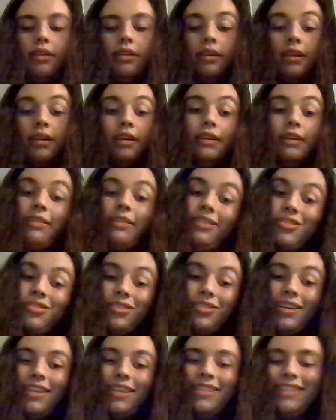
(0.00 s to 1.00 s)
and the
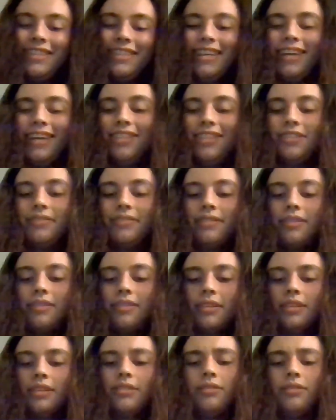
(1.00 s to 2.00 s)
straw itself,
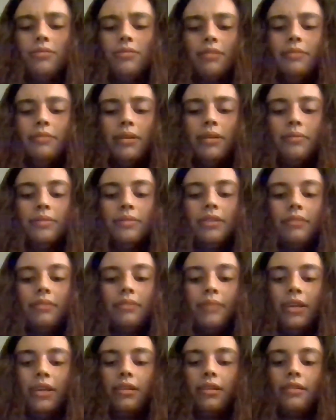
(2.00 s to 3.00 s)
because you want to be able
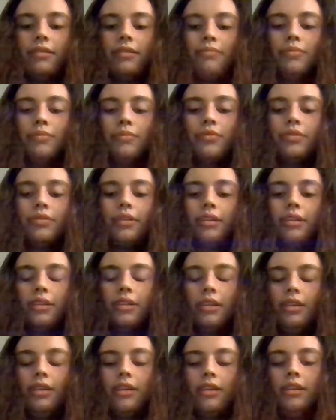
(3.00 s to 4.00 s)
to
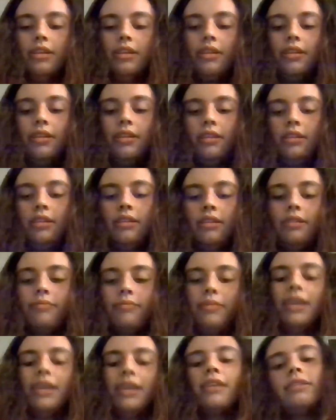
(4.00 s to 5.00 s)

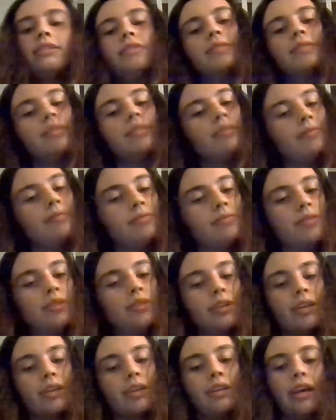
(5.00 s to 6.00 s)
make it difficult
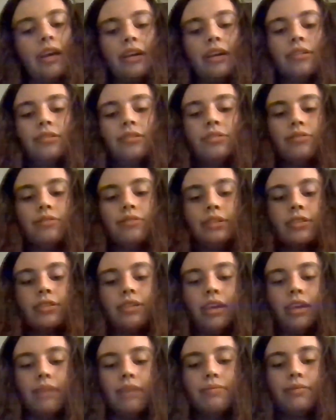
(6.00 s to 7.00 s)
for air to
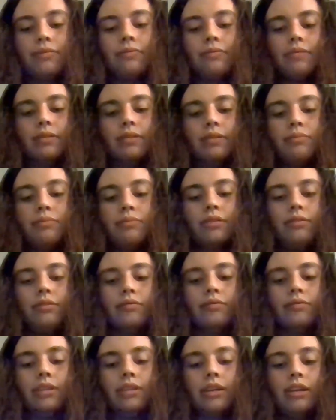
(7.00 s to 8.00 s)
escape from the
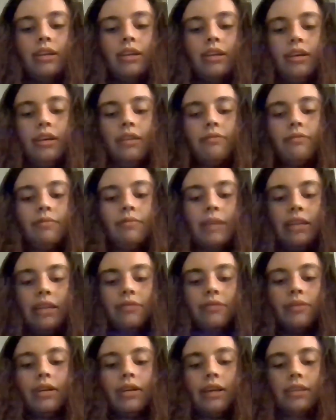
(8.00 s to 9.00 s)
balloon from
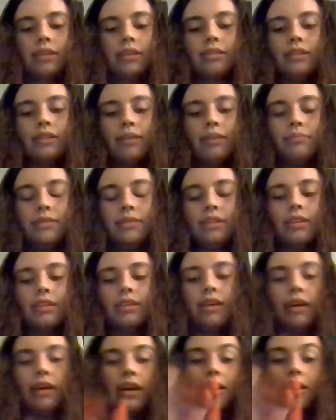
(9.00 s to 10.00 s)
anywhere except
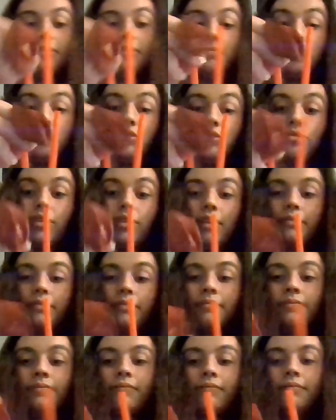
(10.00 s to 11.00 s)
out of the straw.
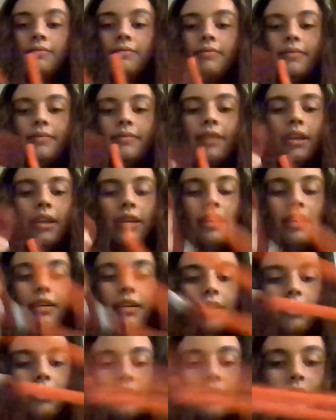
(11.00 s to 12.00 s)

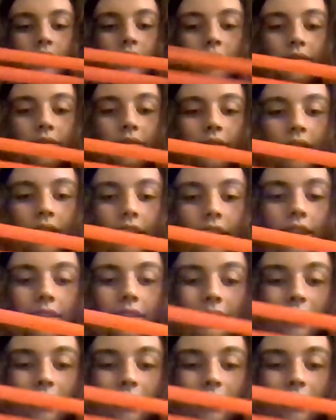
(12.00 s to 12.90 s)
So, like this.